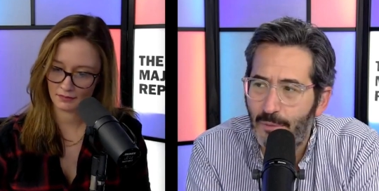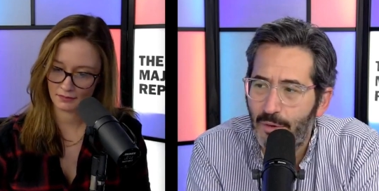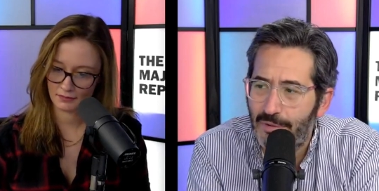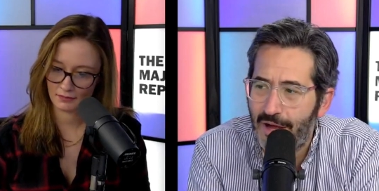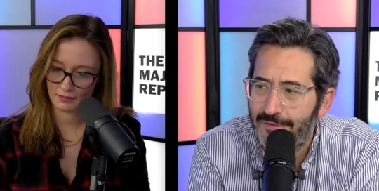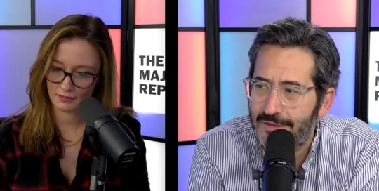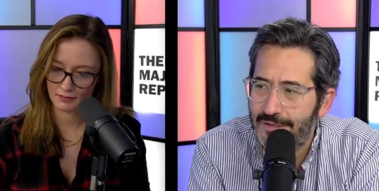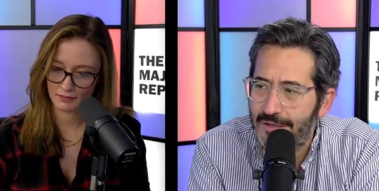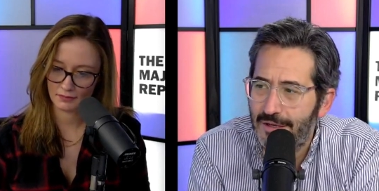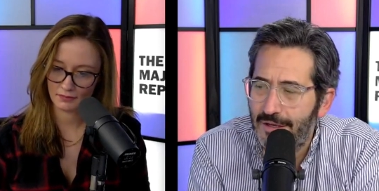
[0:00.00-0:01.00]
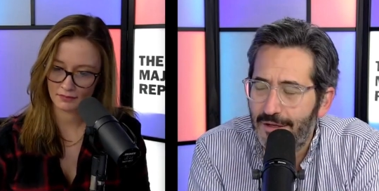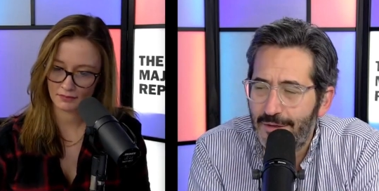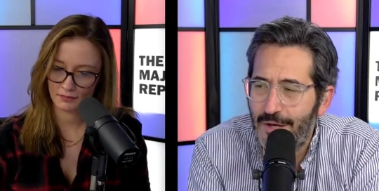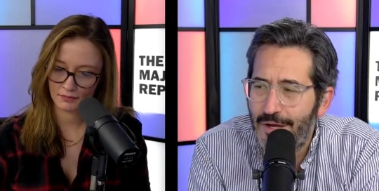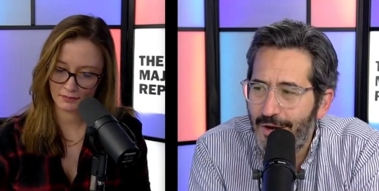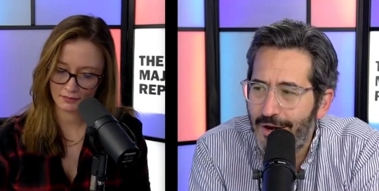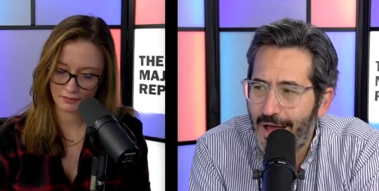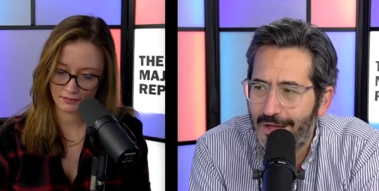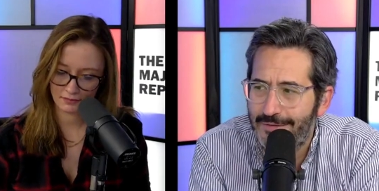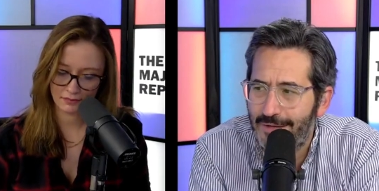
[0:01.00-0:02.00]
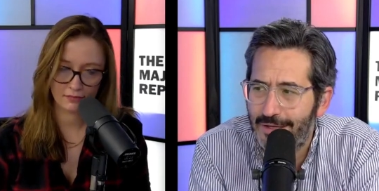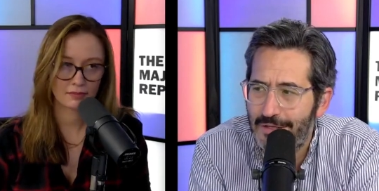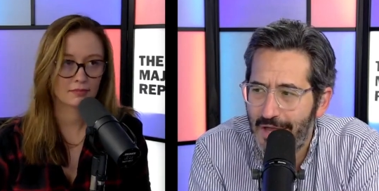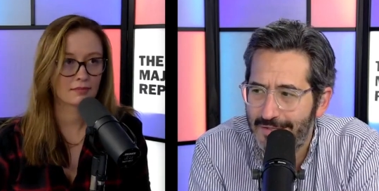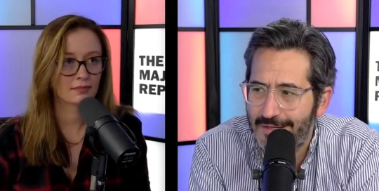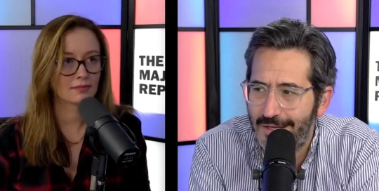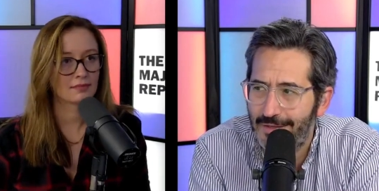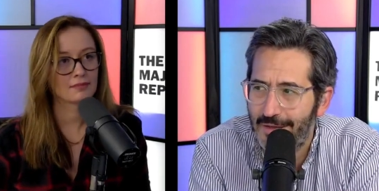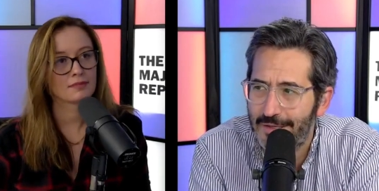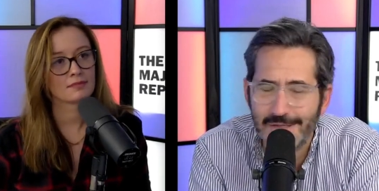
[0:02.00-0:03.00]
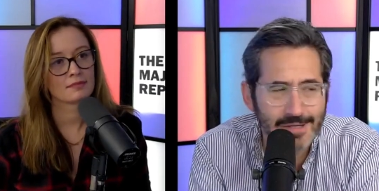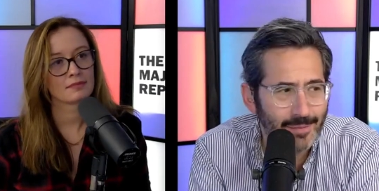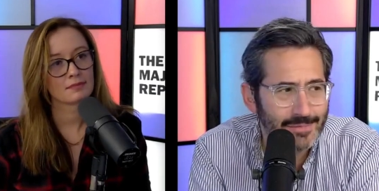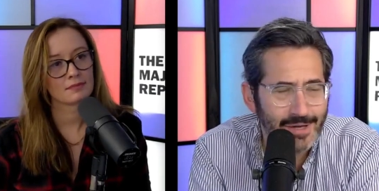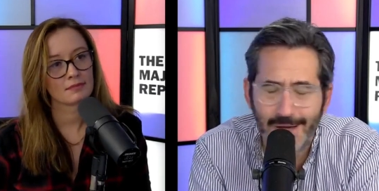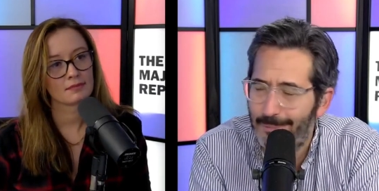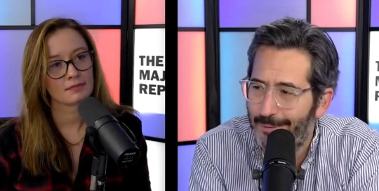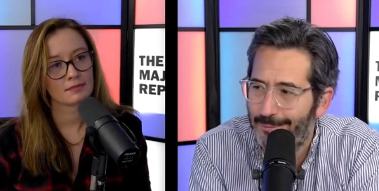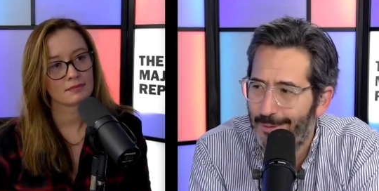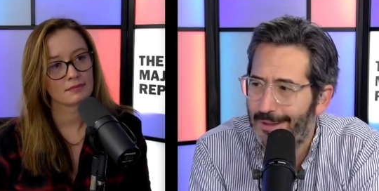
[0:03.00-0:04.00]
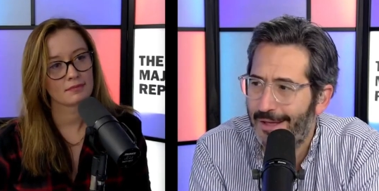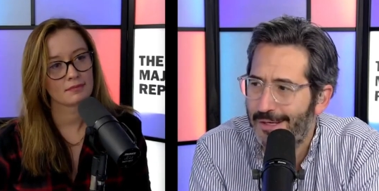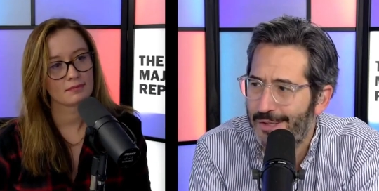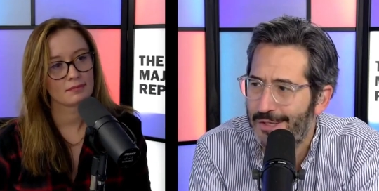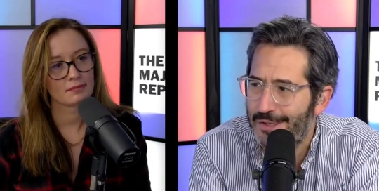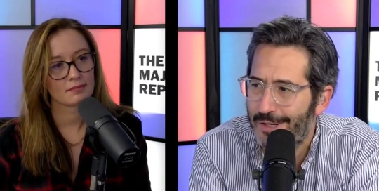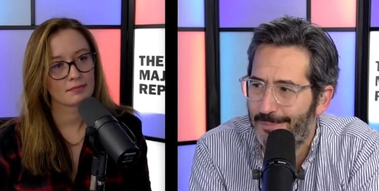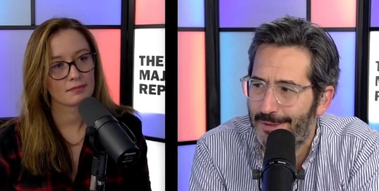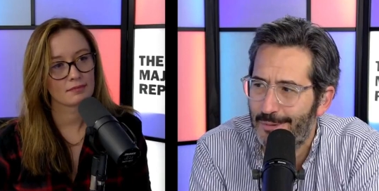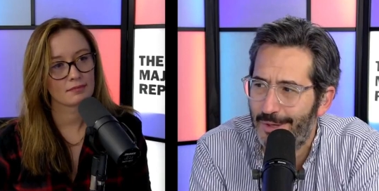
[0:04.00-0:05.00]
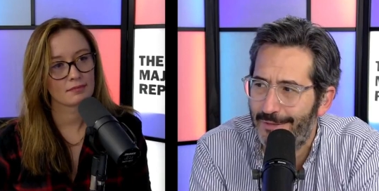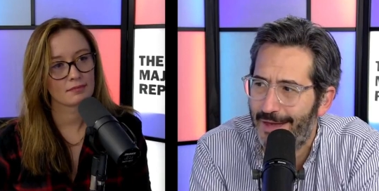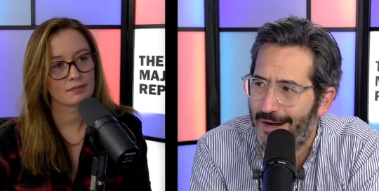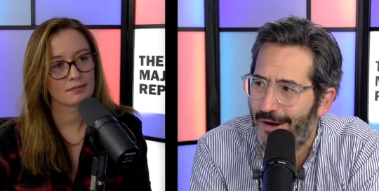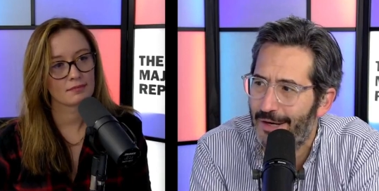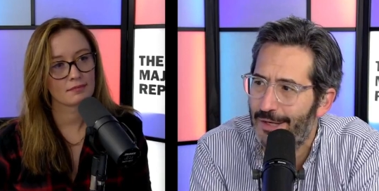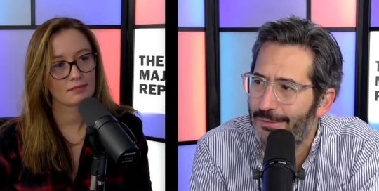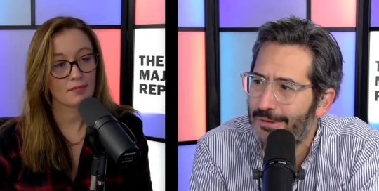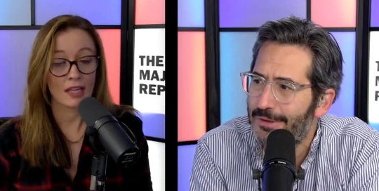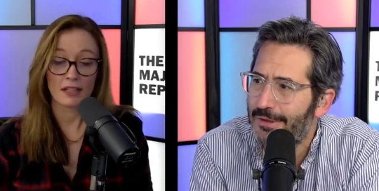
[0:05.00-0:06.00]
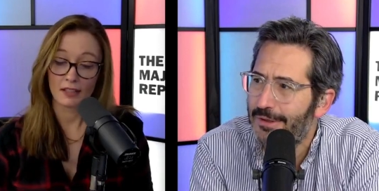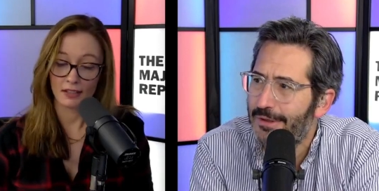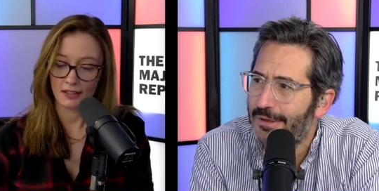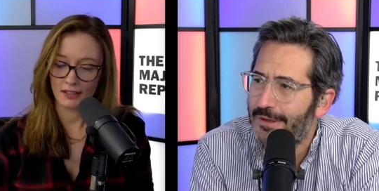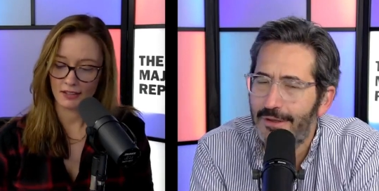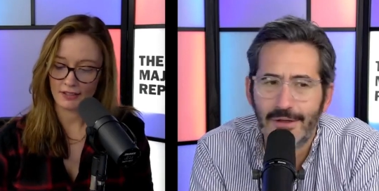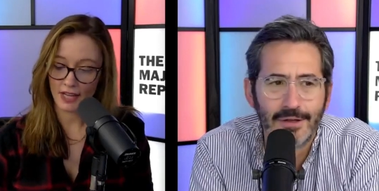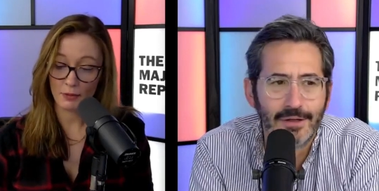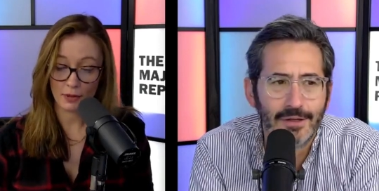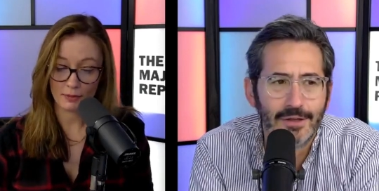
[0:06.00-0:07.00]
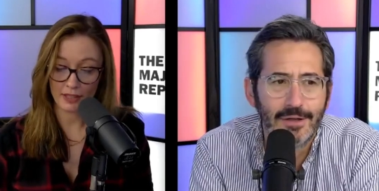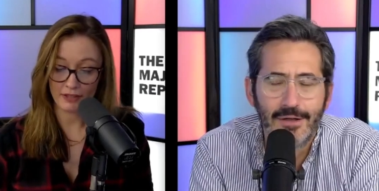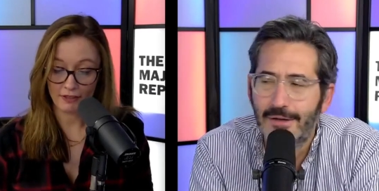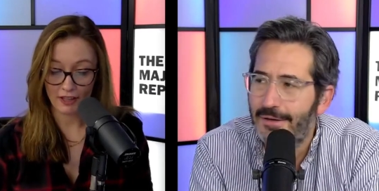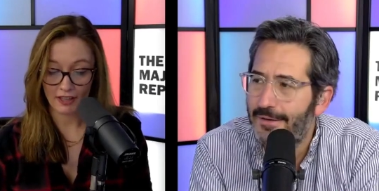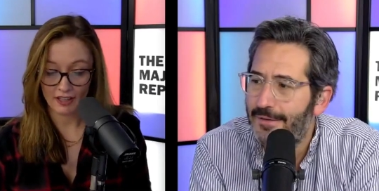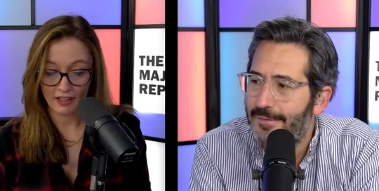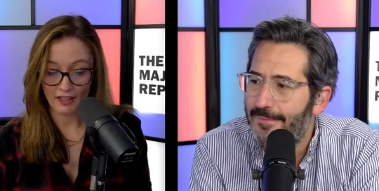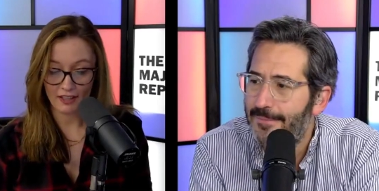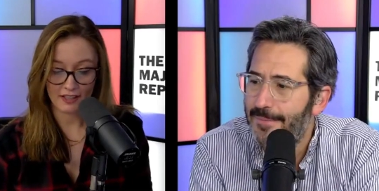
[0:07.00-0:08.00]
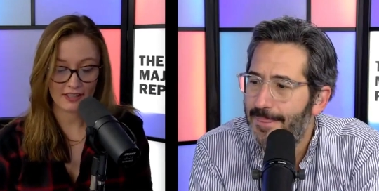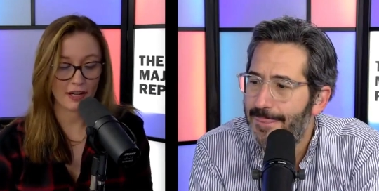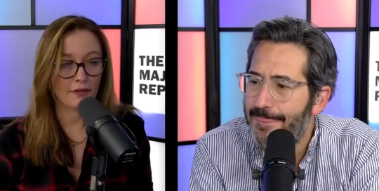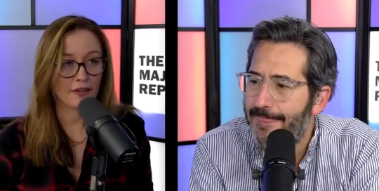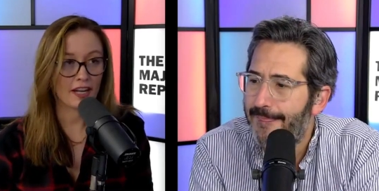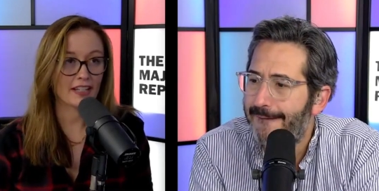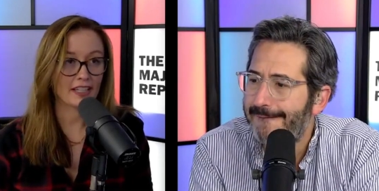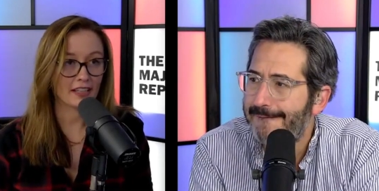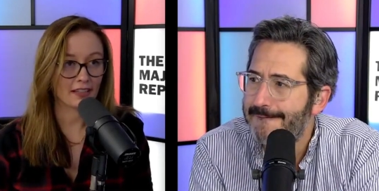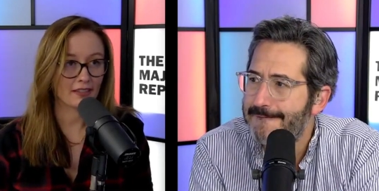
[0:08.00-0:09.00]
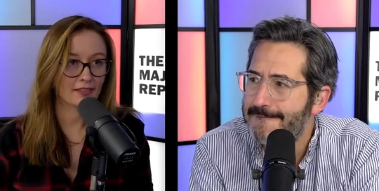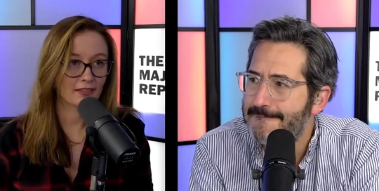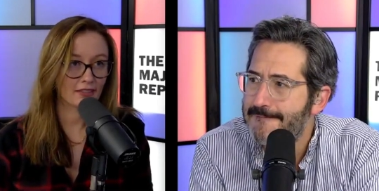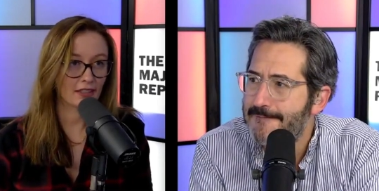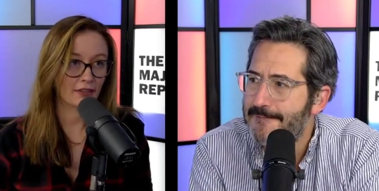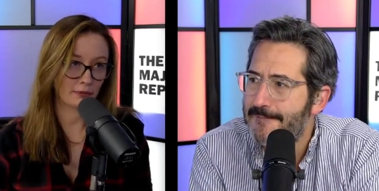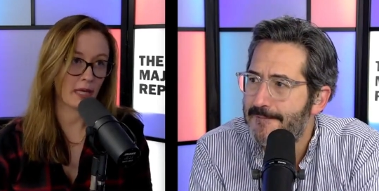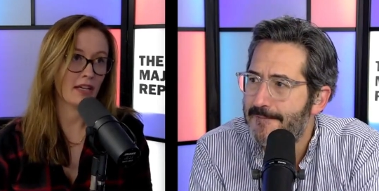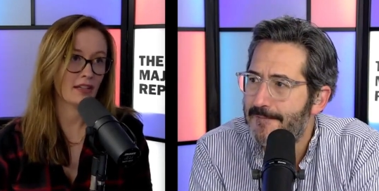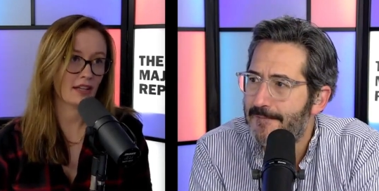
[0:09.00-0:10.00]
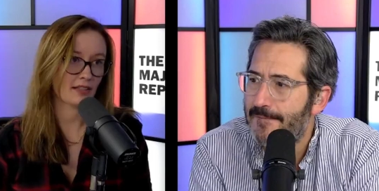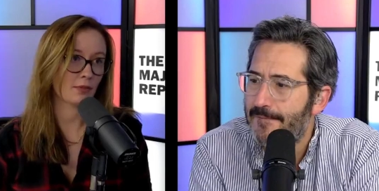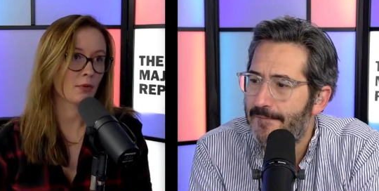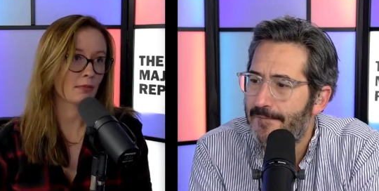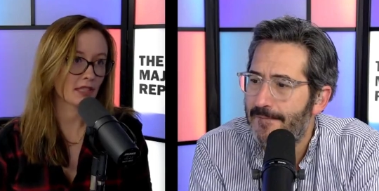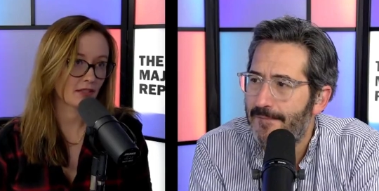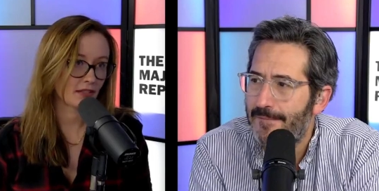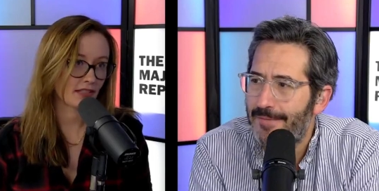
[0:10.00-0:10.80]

Speaker 1: more profits. You're not suggesting there's some type of relationship
Speaker 2: between that, are you? That would be very uh, self-hating of me as a woman.